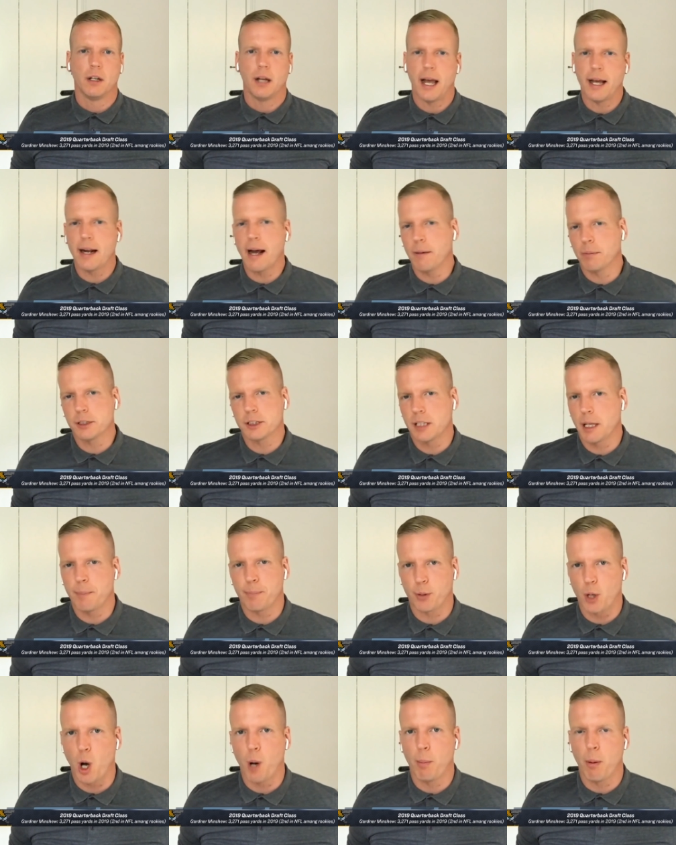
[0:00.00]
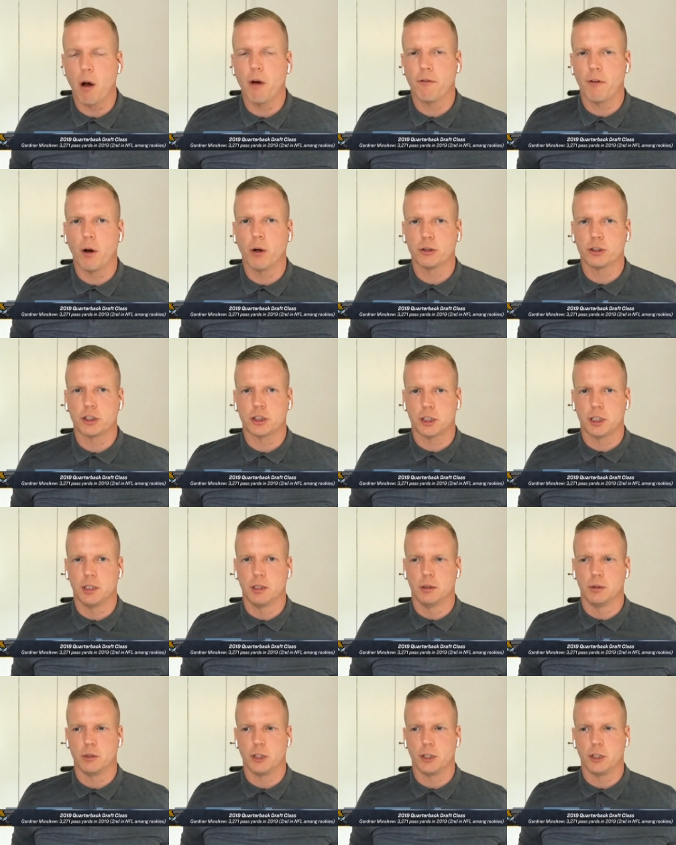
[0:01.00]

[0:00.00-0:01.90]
and I would say Pro Bowl votes too.